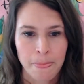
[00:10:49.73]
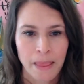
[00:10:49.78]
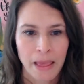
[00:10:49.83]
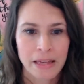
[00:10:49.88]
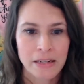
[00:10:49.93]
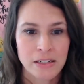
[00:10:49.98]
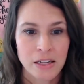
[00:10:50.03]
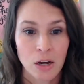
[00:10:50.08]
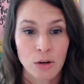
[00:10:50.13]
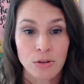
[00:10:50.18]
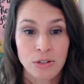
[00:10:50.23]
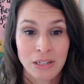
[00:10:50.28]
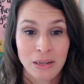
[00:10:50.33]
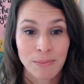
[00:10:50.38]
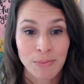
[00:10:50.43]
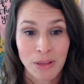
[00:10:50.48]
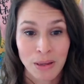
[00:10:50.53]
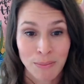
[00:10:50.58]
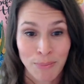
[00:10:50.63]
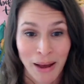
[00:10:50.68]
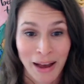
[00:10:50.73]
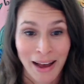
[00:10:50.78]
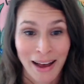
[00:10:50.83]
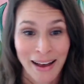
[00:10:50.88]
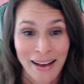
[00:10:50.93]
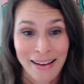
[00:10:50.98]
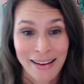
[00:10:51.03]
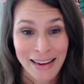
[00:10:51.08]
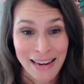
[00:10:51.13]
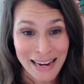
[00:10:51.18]
And so, simply
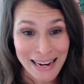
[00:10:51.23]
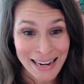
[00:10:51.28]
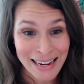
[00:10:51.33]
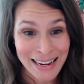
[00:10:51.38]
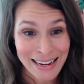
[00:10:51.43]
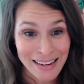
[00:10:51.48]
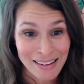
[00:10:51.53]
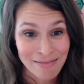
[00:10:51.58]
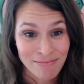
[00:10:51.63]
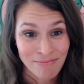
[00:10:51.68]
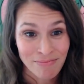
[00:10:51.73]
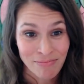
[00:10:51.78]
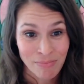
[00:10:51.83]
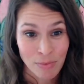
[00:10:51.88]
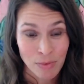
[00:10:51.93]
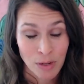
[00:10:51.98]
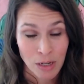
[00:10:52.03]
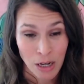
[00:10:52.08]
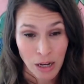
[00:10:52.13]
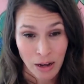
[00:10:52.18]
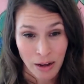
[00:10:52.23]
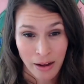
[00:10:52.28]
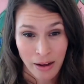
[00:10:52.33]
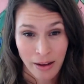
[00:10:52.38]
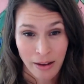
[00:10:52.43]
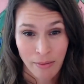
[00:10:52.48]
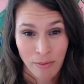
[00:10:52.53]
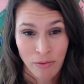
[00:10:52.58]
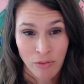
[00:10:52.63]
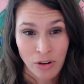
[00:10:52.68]
by eating uh,
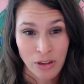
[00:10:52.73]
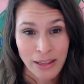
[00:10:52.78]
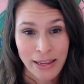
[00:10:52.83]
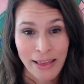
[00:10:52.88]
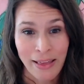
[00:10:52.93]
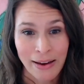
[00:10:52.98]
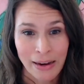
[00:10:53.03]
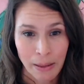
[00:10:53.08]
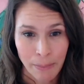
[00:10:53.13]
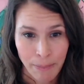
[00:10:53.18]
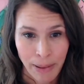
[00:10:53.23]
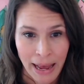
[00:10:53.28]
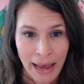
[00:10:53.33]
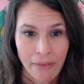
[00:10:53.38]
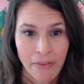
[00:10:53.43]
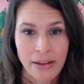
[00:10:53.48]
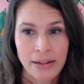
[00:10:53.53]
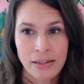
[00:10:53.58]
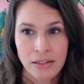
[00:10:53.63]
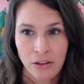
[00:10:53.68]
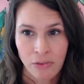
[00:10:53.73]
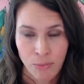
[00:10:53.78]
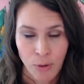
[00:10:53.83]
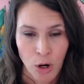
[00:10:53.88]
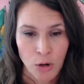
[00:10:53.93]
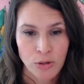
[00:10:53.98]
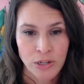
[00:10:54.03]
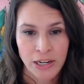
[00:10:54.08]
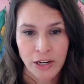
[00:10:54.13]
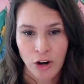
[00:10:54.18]
really like a balance of
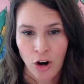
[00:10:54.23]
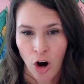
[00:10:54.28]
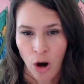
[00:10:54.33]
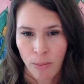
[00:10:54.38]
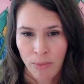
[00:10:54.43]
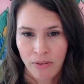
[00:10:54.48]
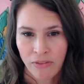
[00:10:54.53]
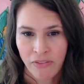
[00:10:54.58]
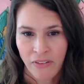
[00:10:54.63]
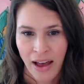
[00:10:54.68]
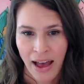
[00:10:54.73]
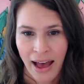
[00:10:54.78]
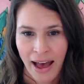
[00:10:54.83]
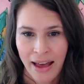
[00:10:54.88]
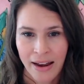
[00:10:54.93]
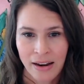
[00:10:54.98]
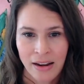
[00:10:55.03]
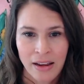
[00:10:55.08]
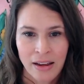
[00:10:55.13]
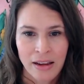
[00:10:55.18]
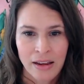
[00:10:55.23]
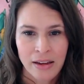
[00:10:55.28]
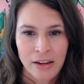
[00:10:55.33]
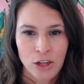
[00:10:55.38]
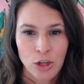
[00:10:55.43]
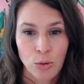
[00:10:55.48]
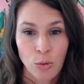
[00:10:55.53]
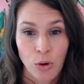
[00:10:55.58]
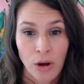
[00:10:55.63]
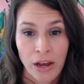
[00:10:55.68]
protein, carbon, fat,
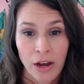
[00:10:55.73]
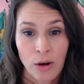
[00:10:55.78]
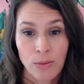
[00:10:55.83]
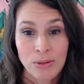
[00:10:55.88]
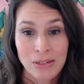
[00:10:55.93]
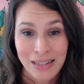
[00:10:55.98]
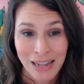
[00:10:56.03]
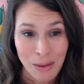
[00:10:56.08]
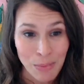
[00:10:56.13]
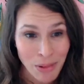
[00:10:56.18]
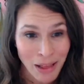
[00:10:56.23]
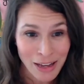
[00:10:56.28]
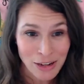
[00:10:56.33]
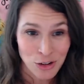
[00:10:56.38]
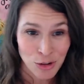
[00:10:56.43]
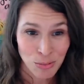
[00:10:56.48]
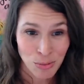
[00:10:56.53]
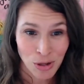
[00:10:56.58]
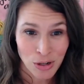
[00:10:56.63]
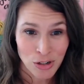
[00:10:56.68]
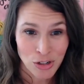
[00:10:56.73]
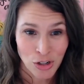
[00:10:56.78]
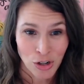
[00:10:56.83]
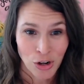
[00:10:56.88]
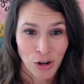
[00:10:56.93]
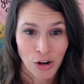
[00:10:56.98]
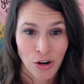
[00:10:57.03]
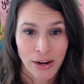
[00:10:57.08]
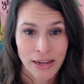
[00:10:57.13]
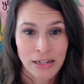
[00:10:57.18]
you will help stabilize your blood
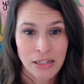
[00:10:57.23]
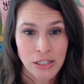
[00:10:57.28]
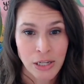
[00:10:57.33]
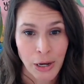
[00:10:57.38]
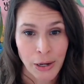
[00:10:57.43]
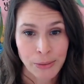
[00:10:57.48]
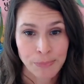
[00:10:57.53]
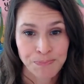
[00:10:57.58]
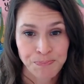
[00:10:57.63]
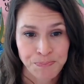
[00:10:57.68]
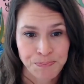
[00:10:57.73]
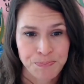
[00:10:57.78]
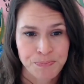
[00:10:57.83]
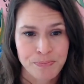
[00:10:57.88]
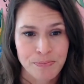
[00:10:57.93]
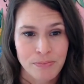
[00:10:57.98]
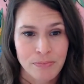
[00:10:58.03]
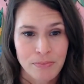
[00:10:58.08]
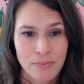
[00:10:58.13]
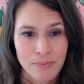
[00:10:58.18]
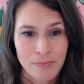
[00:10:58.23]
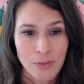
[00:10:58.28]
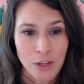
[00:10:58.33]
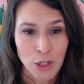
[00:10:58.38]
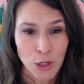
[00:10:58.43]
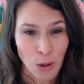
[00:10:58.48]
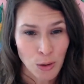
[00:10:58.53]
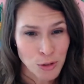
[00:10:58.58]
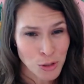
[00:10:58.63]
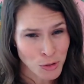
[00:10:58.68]
sugar. And so,
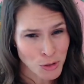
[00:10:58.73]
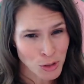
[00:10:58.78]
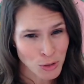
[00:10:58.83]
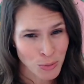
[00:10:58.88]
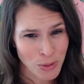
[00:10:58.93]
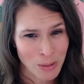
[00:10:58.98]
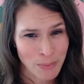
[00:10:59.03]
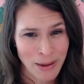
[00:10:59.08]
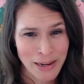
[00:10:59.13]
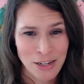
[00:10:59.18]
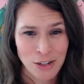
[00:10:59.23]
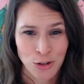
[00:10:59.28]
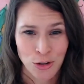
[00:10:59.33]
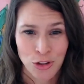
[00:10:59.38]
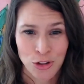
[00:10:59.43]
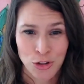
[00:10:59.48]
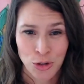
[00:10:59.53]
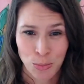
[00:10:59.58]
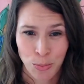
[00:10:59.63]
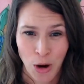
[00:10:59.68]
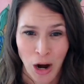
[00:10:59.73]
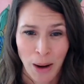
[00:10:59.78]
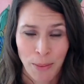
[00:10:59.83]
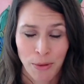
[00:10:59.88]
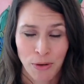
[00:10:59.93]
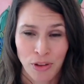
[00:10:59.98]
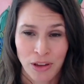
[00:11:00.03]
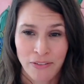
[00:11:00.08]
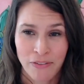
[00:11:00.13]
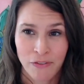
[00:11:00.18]
you also just want to make sure that you're
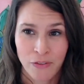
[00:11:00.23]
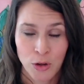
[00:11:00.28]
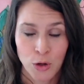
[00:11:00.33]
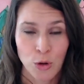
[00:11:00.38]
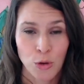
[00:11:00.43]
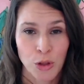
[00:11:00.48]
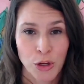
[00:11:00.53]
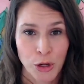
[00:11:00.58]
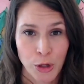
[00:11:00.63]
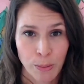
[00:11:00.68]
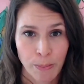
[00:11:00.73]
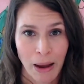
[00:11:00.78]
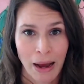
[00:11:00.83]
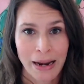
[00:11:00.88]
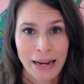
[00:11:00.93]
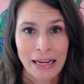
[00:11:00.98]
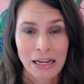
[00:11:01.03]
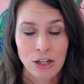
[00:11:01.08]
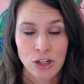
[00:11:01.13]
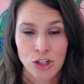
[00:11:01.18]
properly fueling your body in